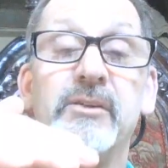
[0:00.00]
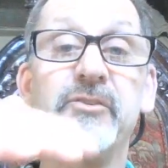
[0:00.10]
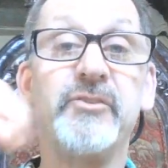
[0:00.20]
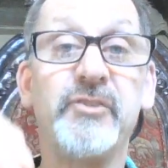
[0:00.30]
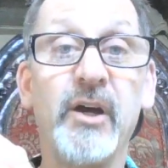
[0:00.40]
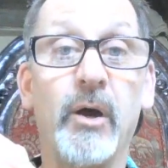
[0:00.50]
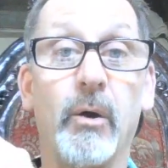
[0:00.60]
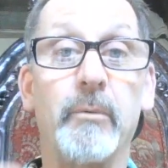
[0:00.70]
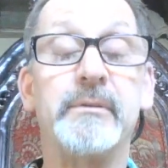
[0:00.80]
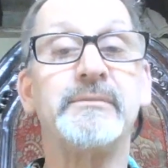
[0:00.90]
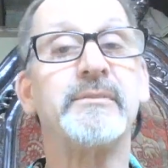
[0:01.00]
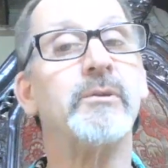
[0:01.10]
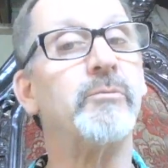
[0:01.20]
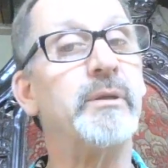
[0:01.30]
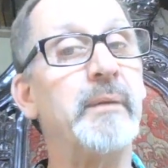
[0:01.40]
So
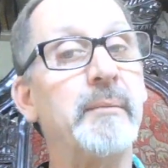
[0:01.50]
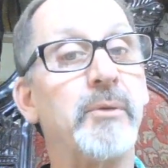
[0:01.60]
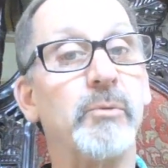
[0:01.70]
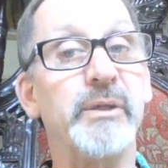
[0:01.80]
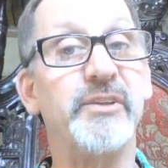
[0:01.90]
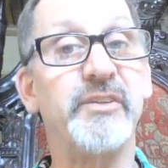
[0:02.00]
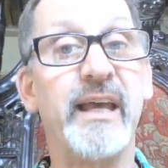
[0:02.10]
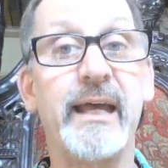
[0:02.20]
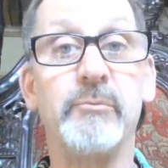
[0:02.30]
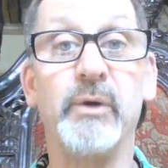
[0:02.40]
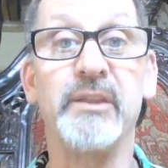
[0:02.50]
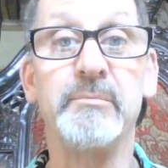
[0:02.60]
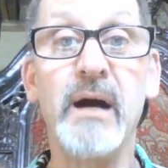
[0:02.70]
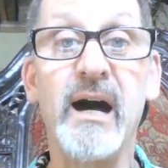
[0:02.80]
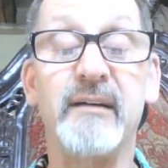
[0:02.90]
remember we said
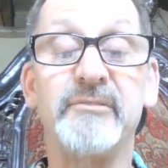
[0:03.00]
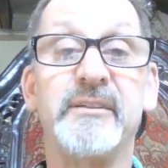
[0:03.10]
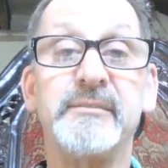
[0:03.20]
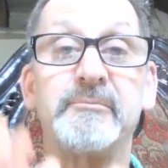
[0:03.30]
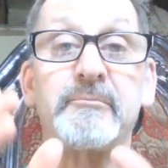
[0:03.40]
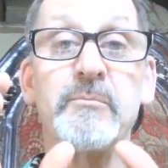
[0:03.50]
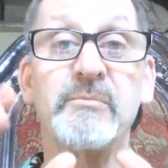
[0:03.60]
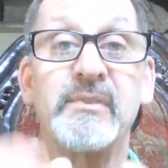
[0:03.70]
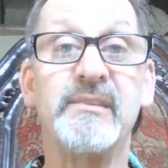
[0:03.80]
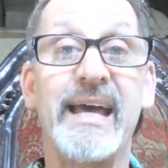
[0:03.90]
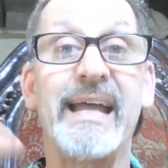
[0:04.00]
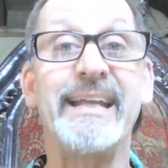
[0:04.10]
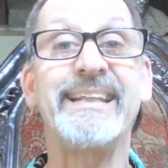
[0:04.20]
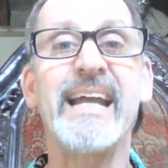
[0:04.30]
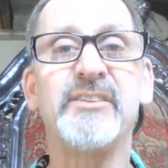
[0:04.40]
with MUF
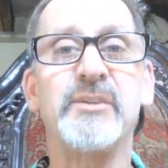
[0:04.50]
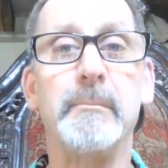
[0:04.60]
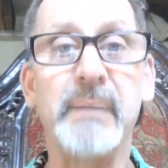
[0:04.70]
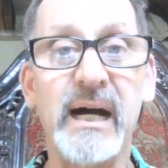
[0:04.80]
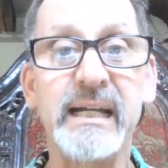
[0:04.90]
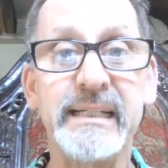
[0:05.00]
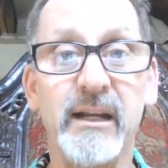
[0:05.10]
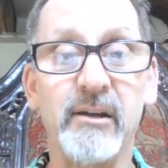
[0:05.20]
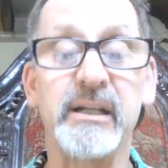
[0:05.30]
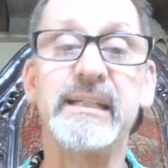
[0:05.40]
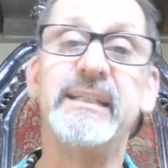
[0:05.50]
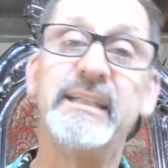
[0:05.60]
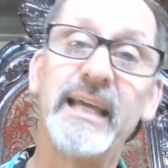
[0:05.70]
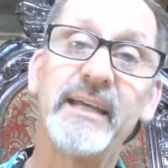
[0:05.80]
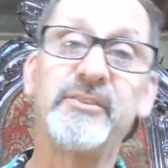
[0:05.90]
that that's a binary
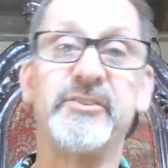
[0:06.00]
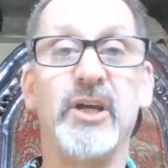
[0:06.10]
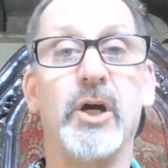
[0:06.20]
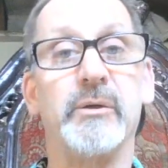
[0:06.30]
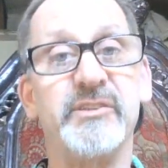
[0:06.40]
yes, no.